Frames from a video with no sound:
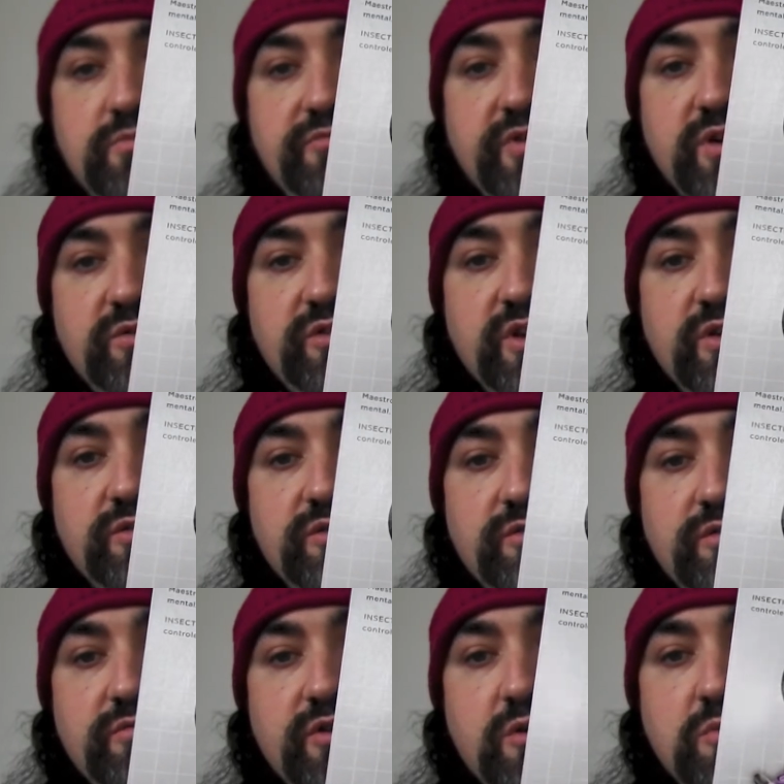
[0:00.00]
photos
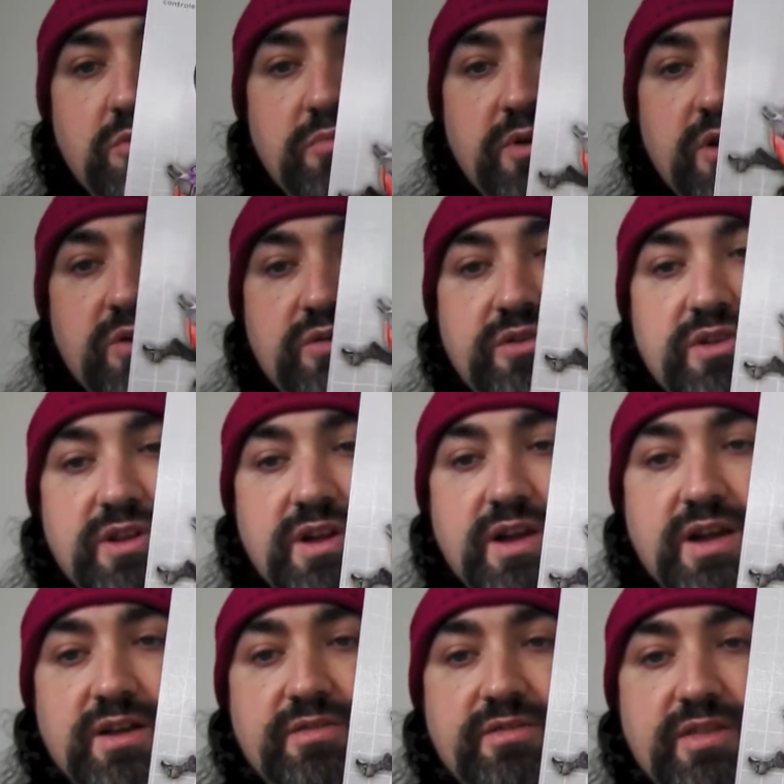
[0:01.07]
of the robot mode
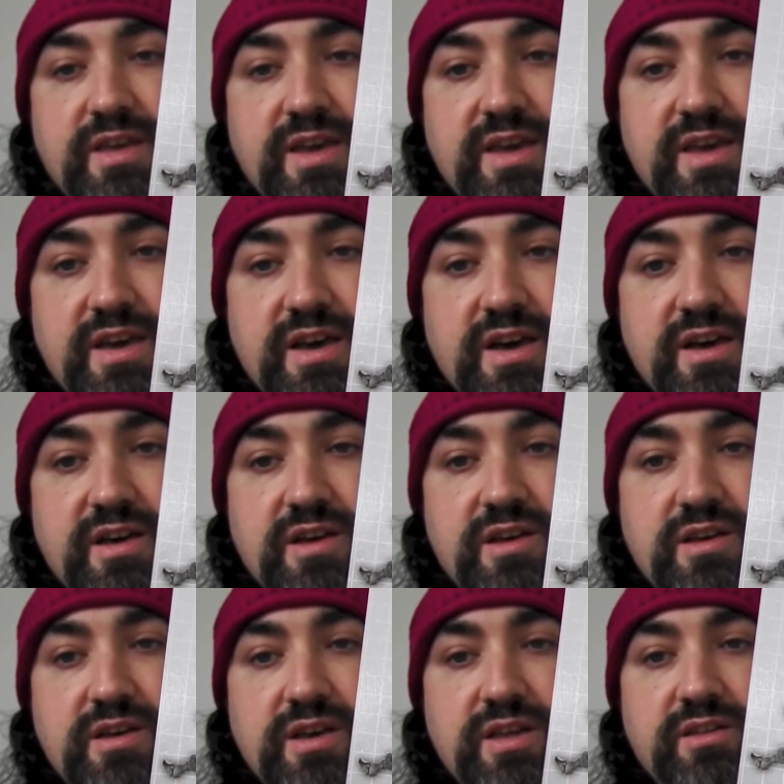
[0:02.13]
and the
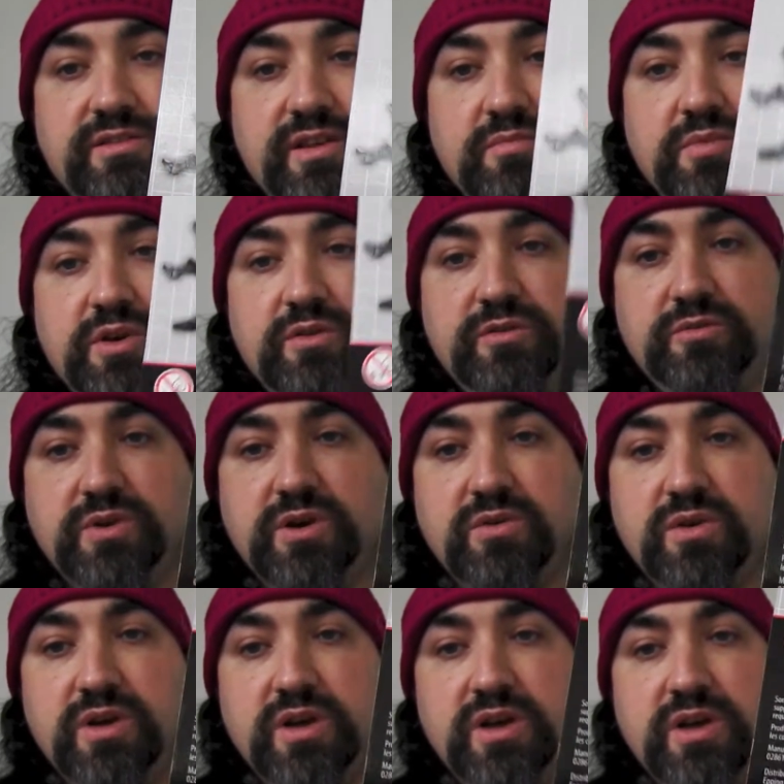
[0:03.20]
inset mode as
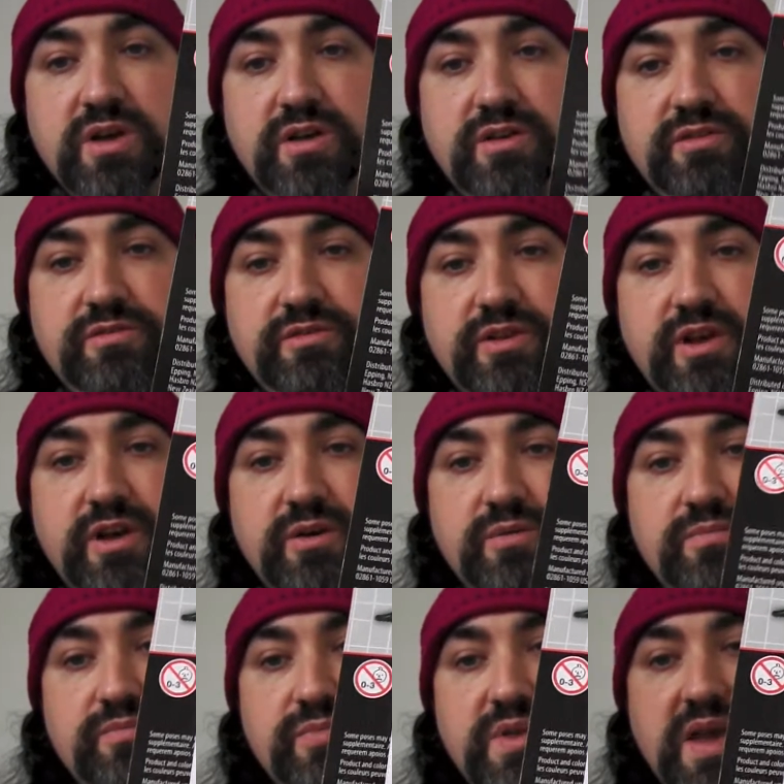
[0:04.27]
well. So
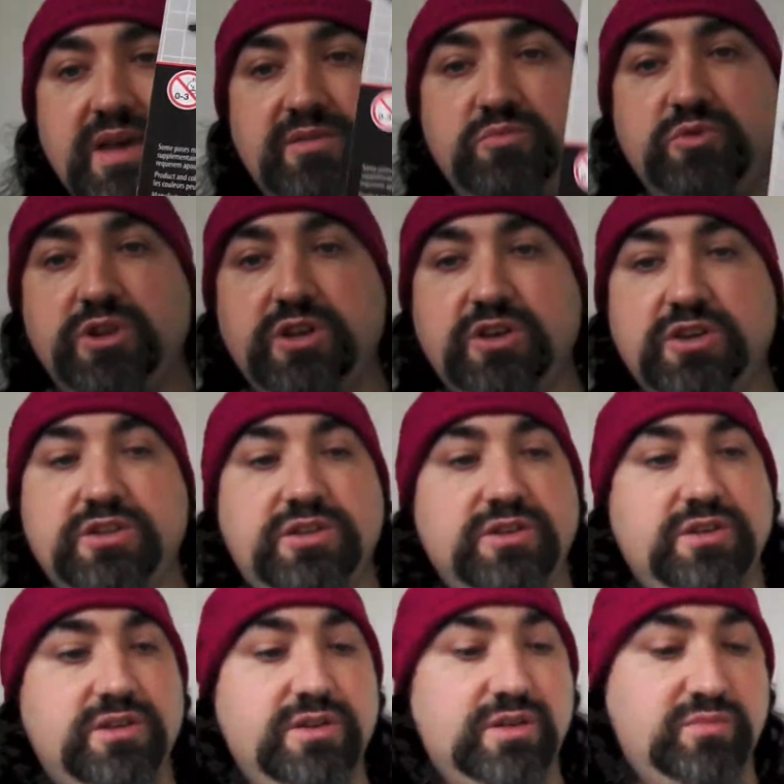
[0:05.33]
yeah, it's pretty good,
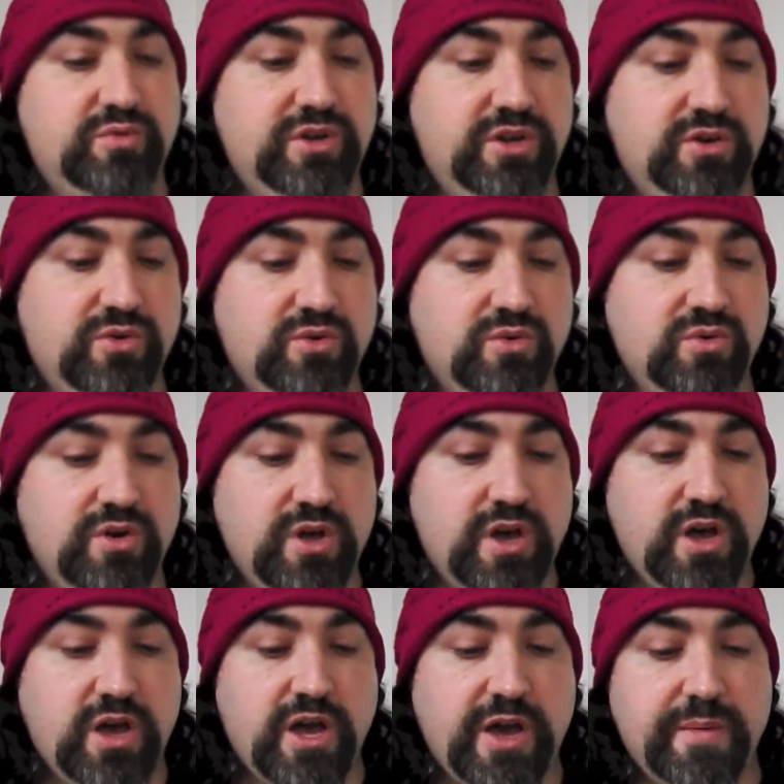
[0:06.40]
it's pretty cool.
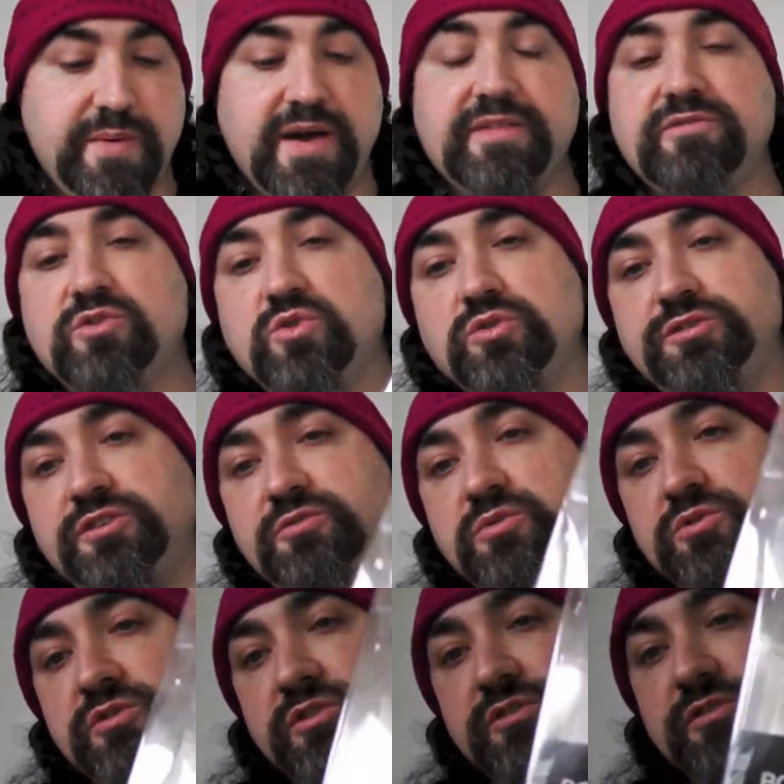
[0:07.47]
And of course this
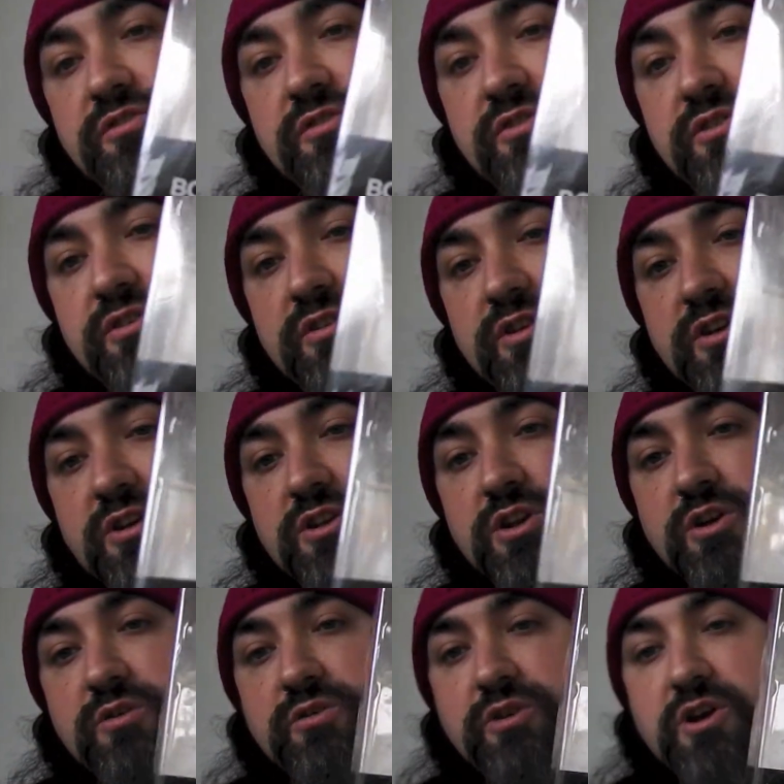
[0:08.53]
one does
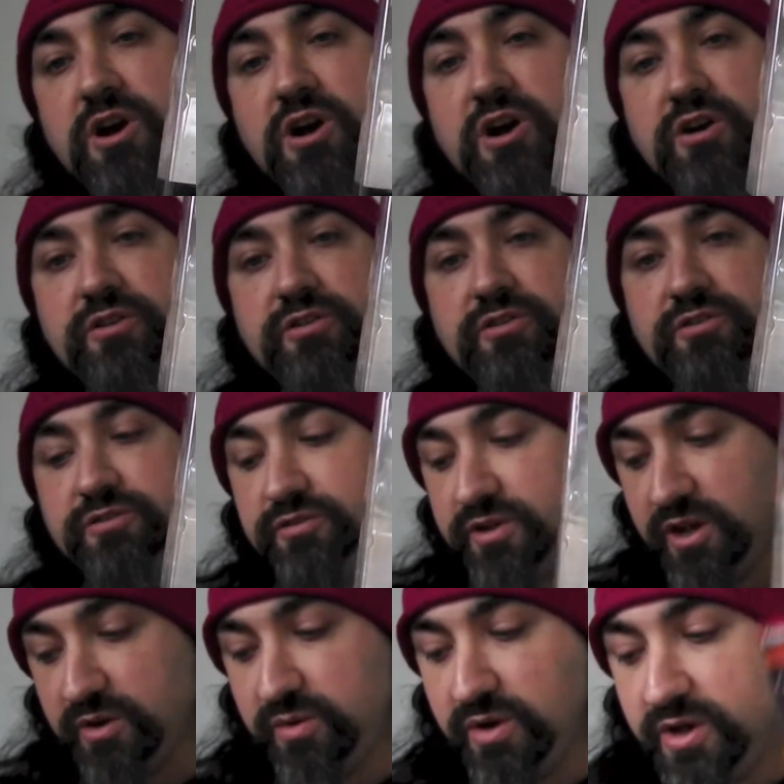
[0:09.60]
include the card,
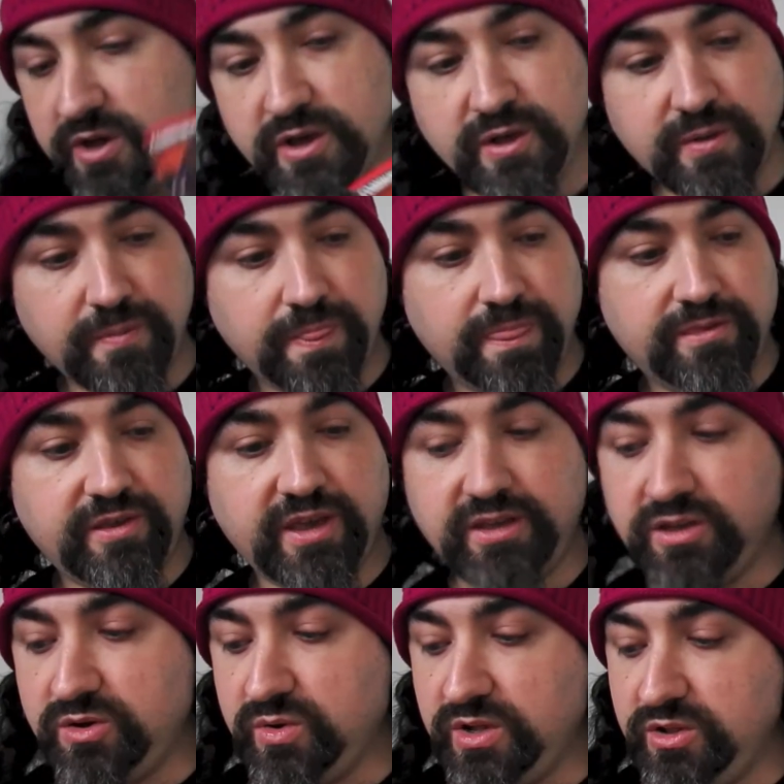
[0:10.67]
so take
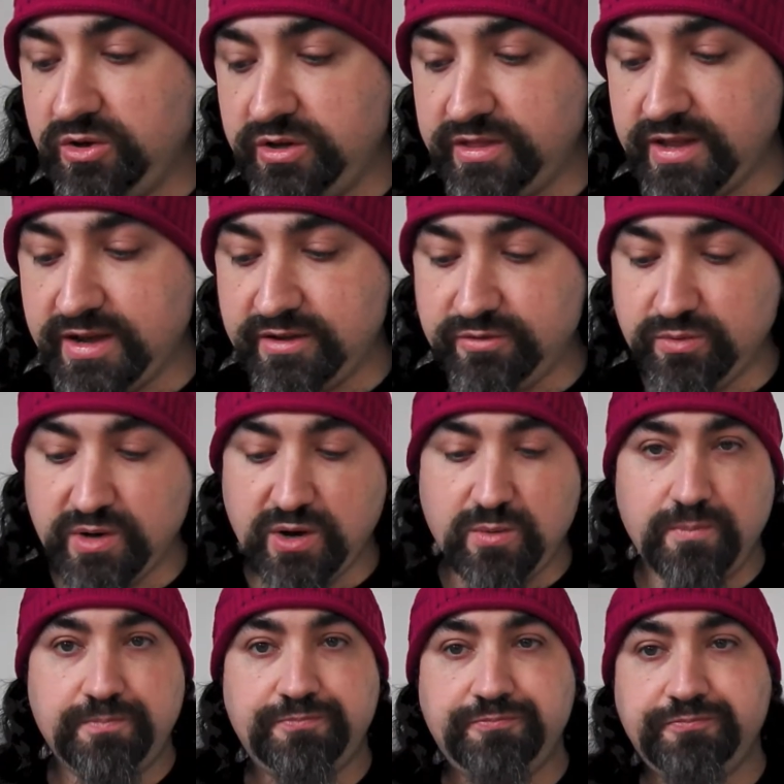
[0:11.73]
a quick look at that as
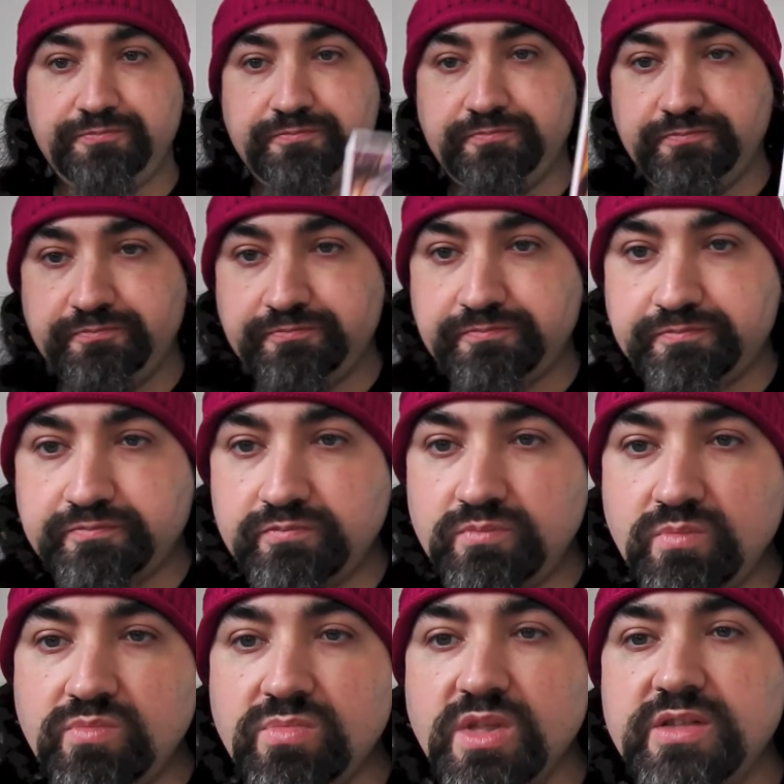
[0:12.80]
well.
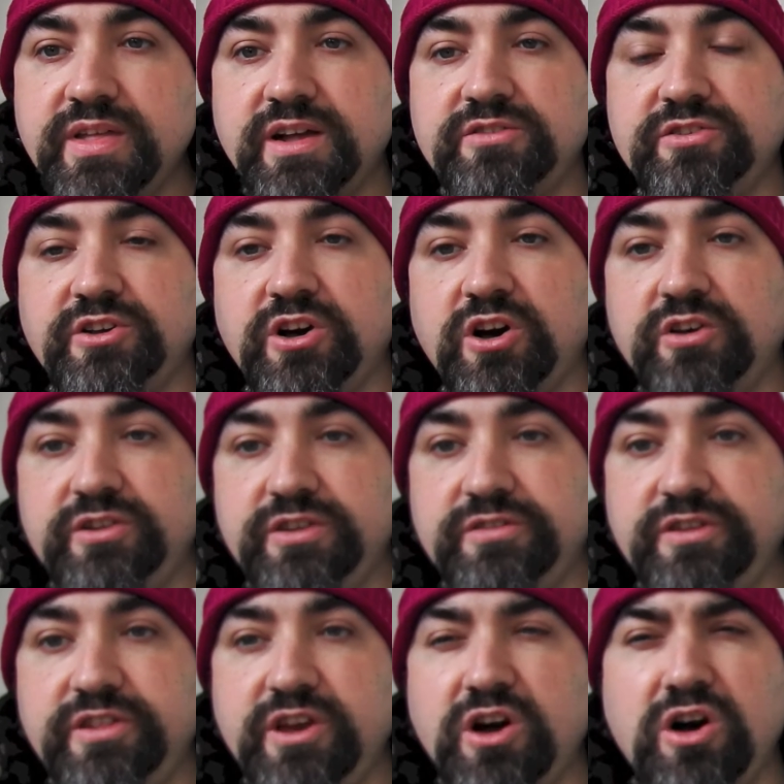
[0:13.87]
And that's a card, and you
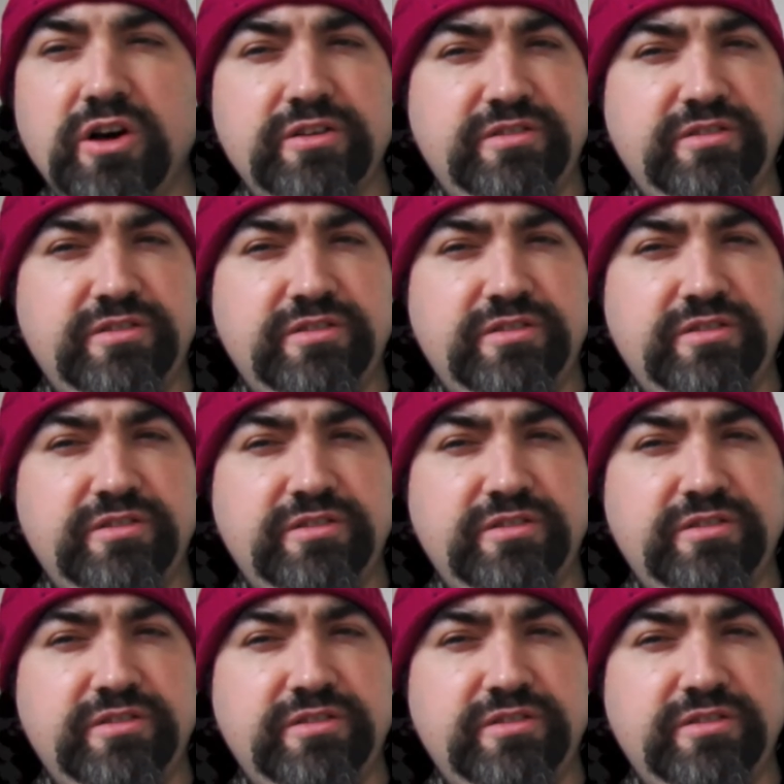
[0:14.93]
see the art